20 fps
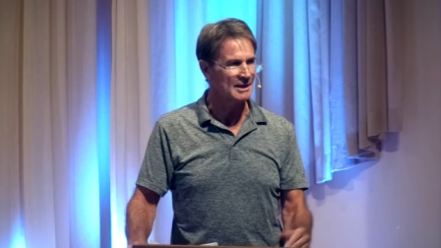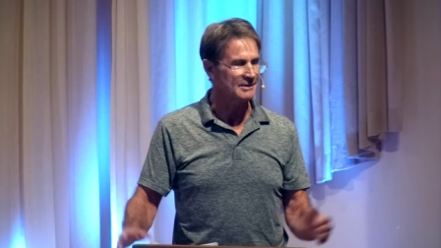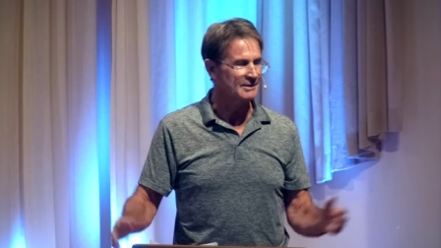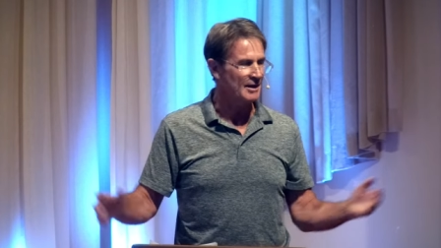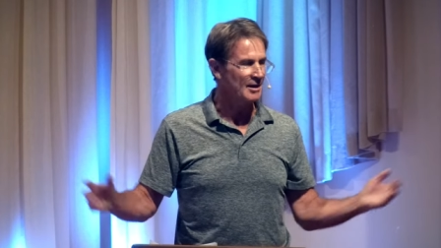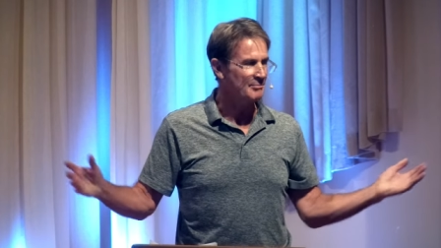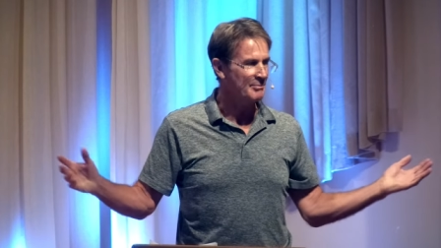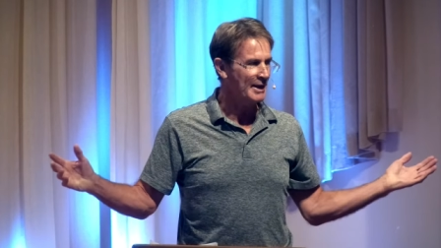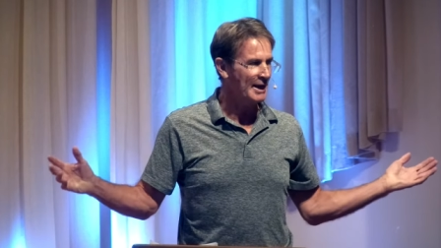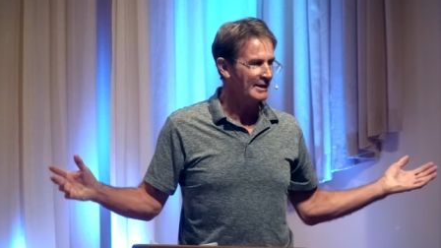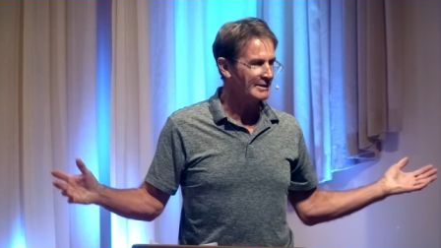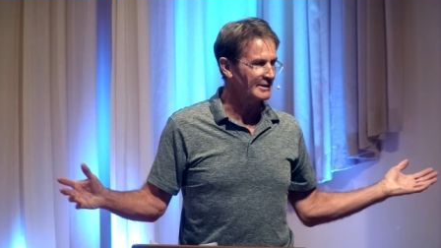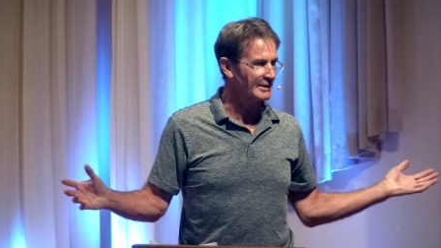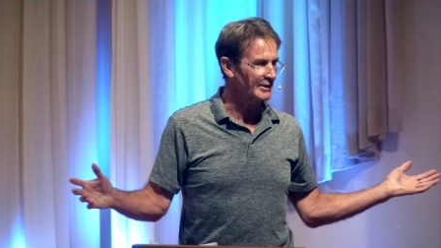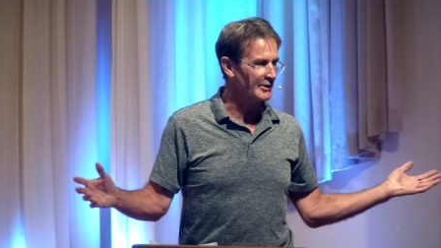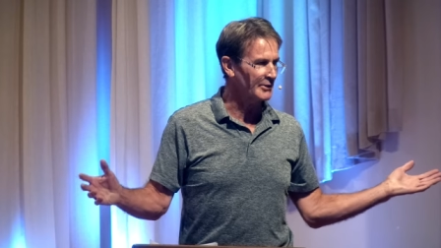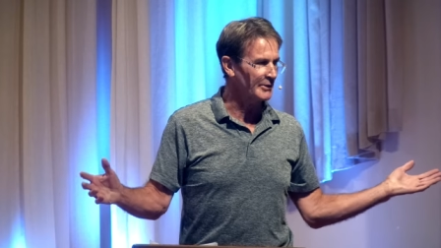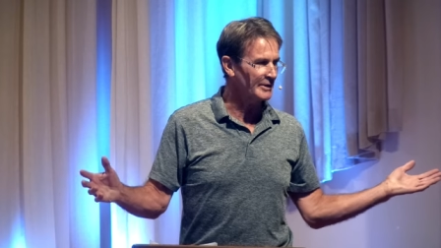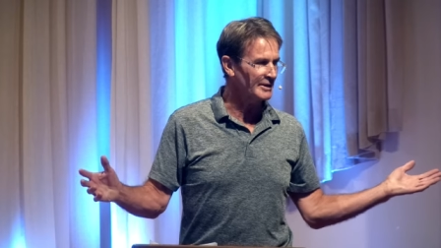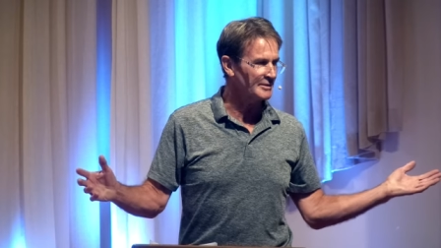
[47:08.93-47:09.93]
I thought back
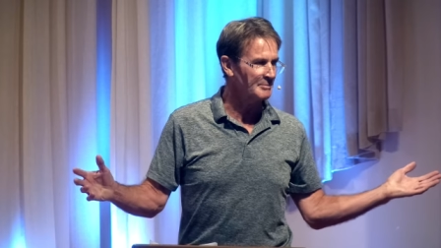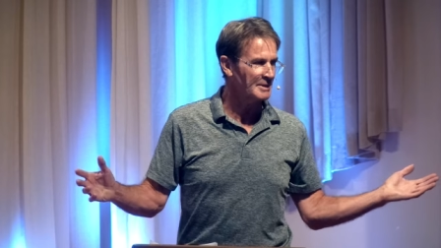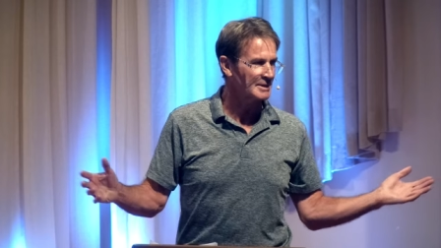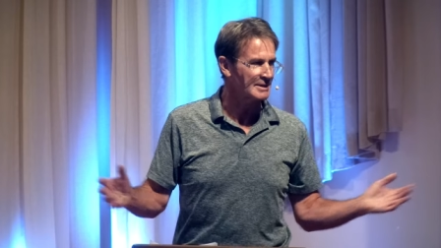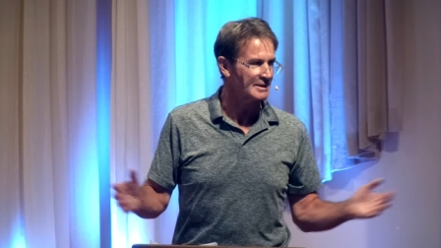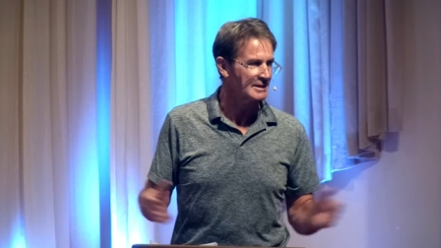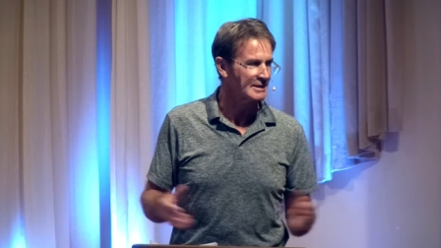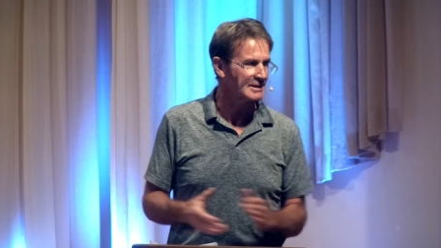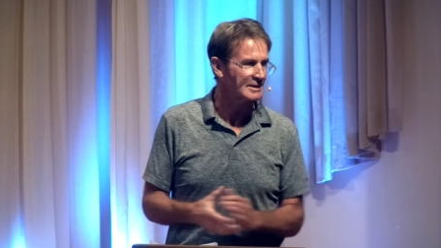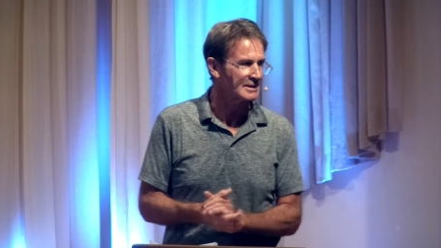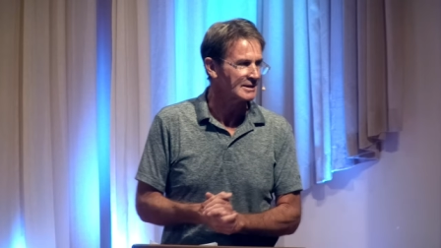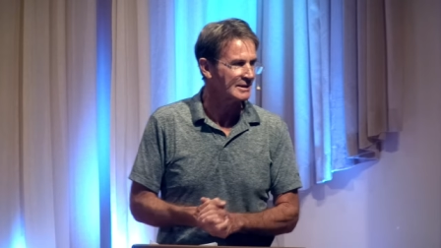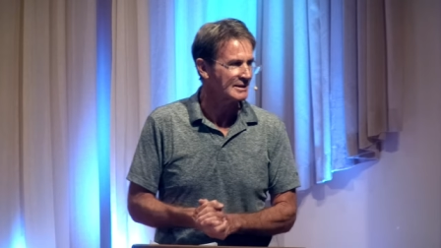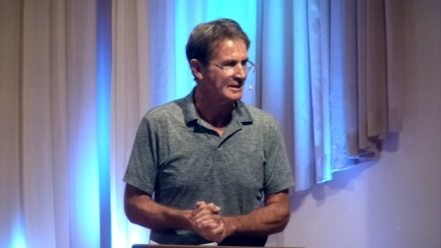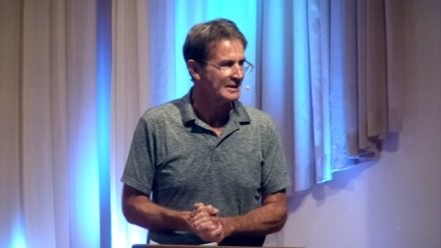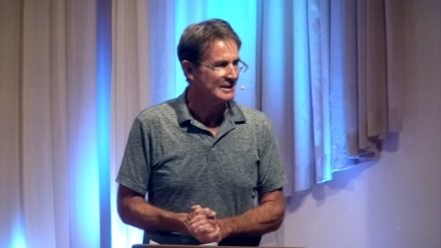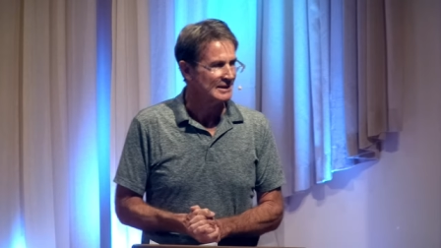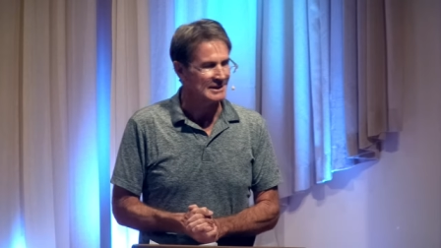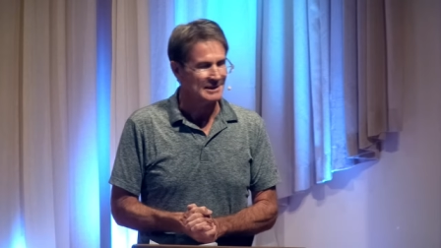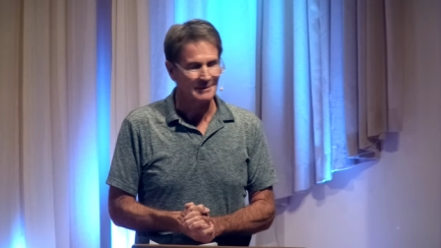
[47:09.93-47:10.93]
to Christmases
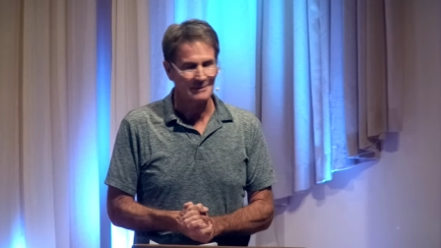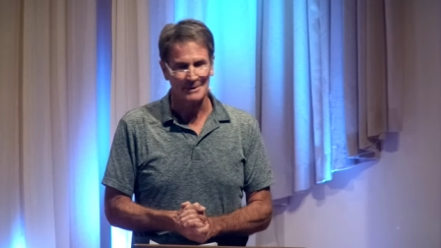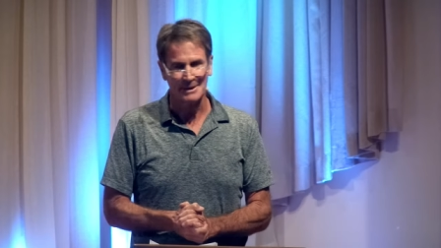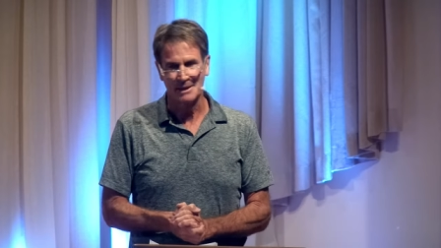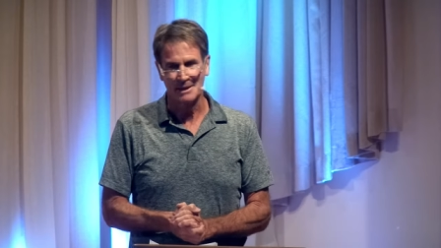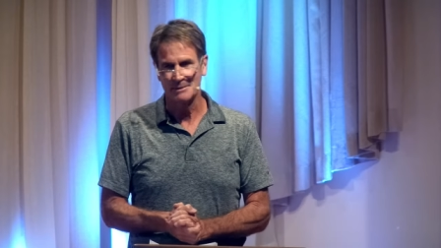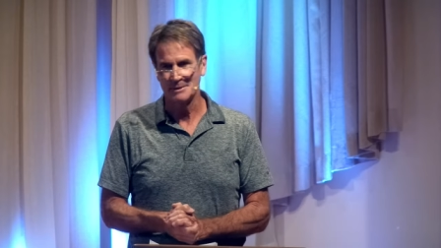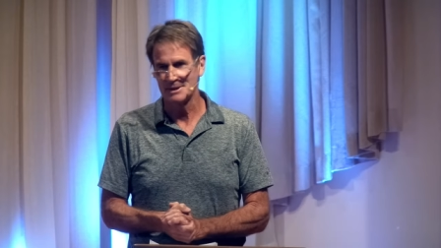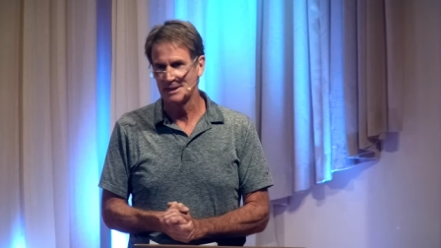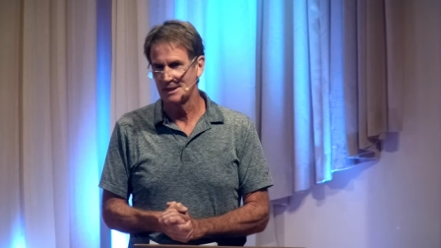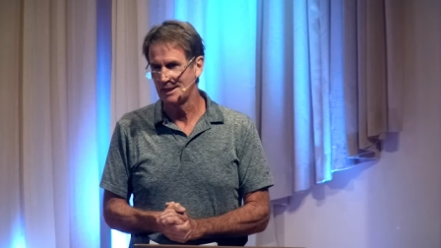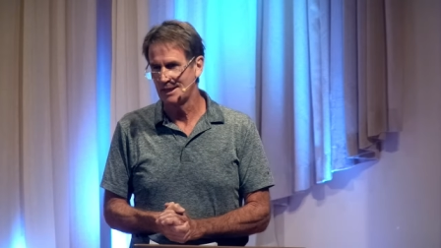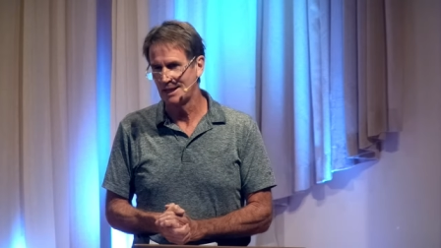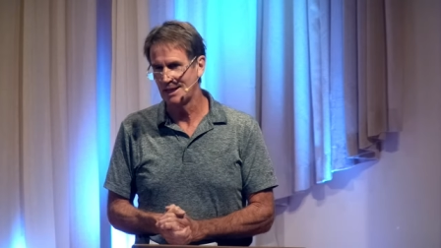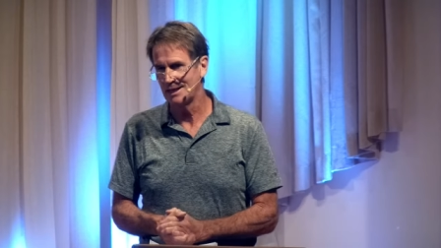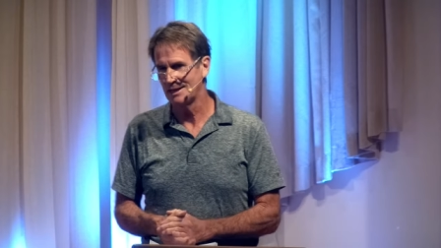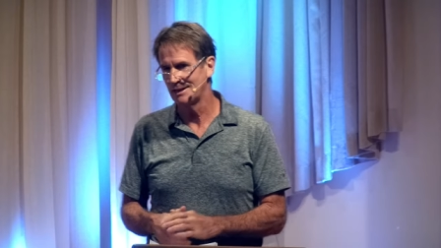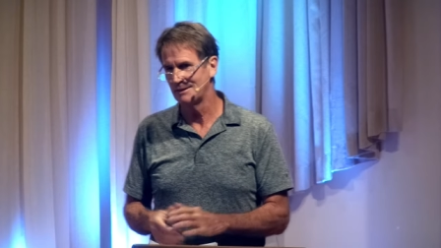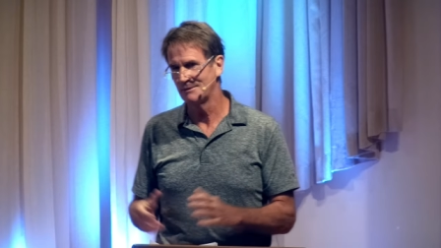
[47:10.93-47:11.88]
when I was a kid.